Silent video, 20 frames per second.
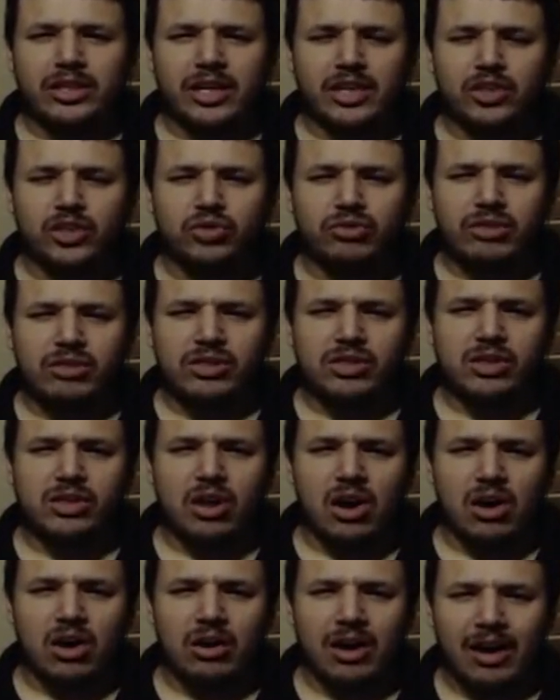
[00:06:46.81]
country
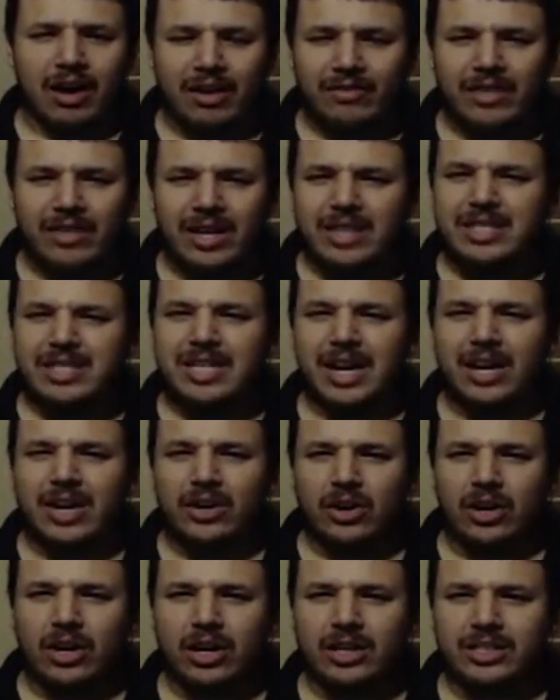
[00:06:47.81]
song of the
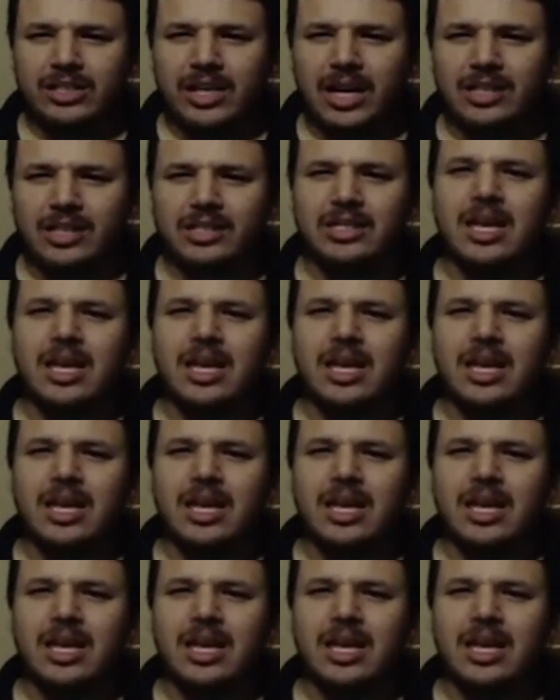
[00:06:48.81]
entire contest.